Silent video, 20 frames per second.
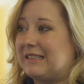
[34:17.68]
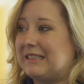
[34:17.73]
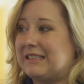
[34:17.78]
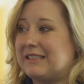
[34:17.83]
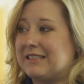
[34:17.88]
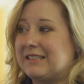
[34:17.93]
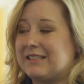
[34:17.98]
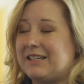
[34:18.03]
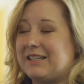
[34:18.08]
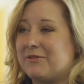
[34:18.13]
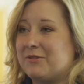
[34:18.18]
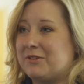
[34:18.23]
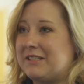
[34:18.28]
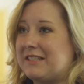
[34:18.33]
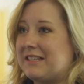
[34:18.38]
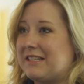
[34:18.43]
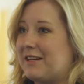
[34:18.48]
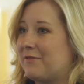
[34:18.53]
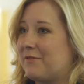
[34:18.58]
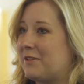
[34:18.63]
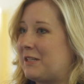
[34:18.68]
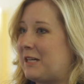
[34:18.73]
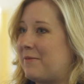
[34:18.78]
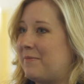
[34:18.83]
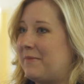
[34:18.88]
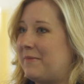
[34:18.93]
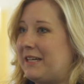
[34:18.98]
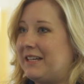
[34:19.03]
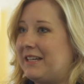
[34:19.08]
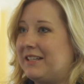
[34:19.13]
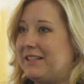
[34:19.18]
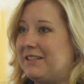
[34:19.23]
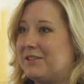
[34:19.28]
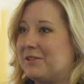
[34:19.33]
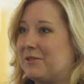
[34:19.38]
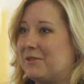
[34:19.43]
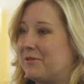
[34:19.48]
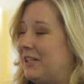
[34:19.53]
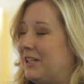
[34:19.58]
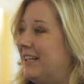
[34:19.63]
I can't really say off the top of my head.
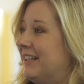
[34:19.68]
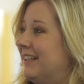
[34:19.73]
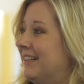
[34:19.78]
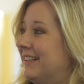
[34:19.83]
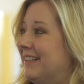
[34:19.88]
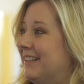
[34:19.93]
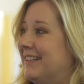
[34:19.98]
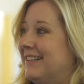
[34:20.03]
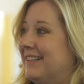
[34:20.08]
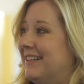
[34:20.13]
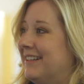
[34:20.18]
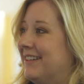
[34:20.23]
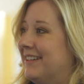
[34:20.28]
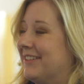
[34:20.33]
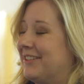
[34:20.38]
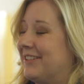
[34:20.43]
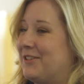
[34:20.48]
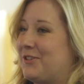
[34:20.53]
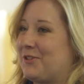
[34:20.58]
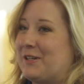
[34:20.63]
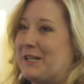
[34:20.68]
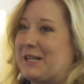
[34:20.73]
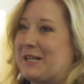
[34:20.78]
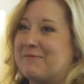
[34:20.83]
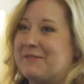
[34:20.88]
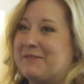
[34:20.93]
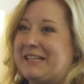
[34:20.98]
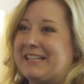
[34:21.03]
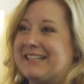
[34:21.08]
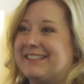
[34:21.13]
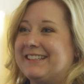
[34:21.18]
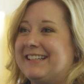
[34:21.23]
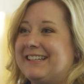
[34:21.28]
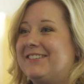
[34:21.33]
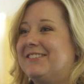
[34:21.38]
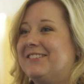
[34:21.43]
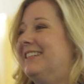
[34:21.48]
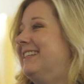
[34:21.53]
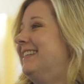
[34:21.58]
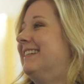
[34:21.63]
I'm drawing a blank on
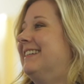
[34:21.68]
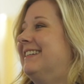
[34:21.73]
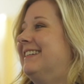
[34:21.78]
that one.